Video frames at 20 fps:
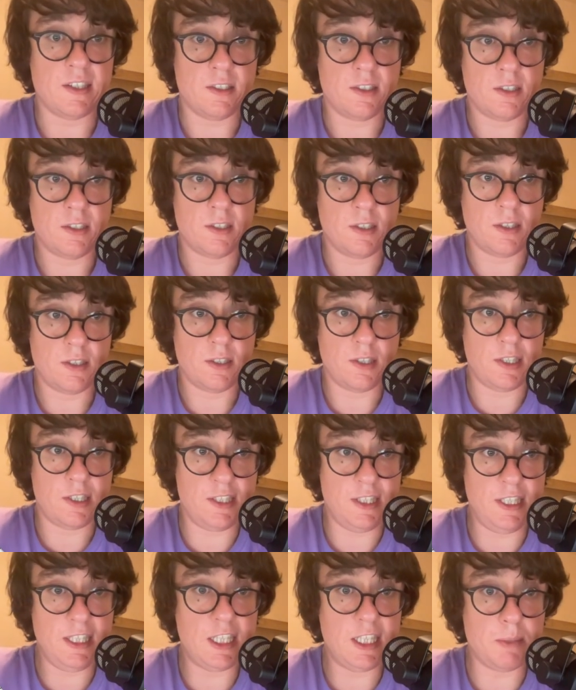nickname we
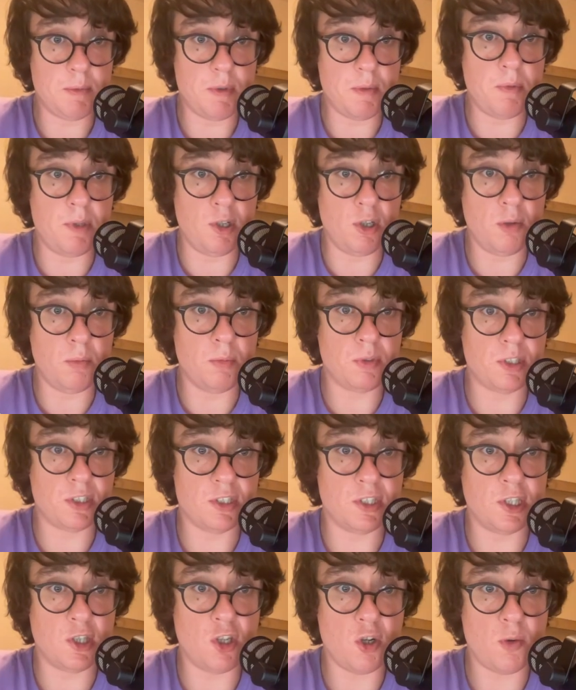take and create a
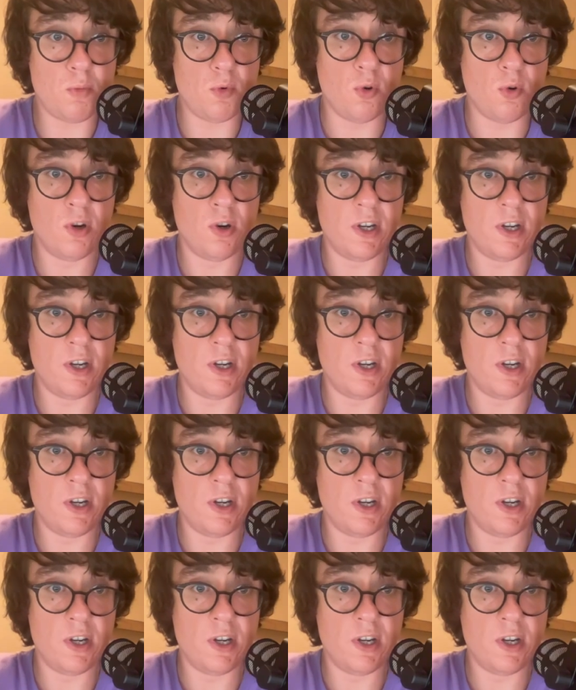URL.